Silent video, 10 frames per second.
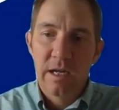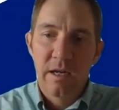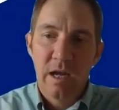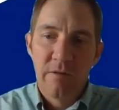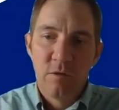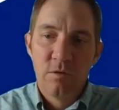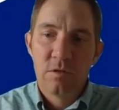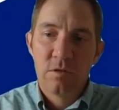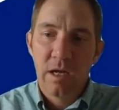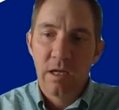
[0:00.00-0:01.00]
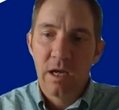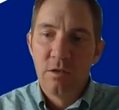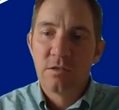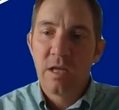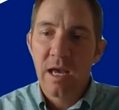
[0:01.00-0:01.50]
I
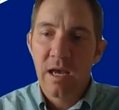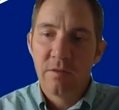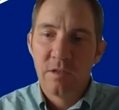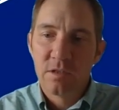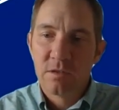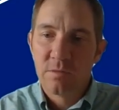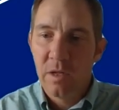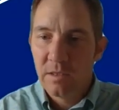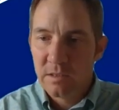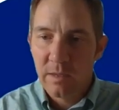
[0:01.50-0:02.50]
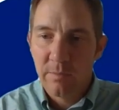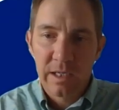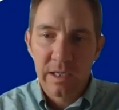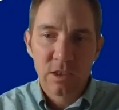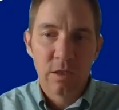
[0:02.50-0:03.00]
used to have an insurance policy that my
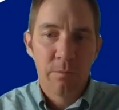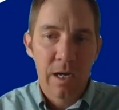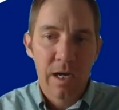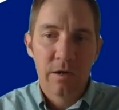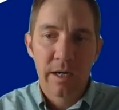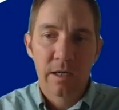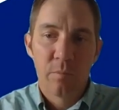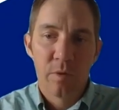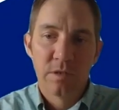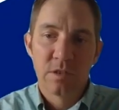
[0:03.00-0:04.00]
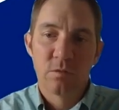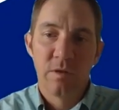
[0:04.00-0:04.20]
guests could buy or I could purchase